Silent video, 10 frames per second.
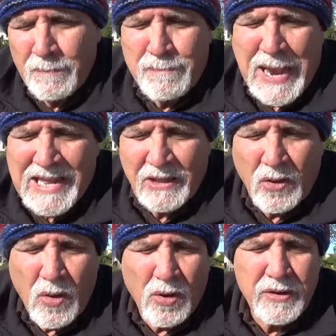
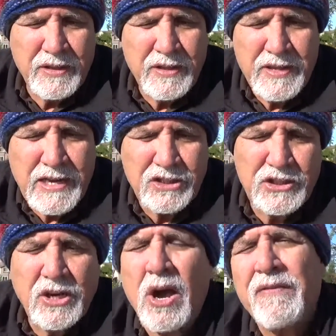battle-hardened that
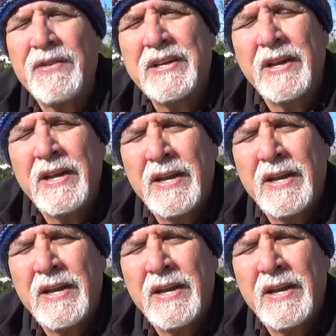she often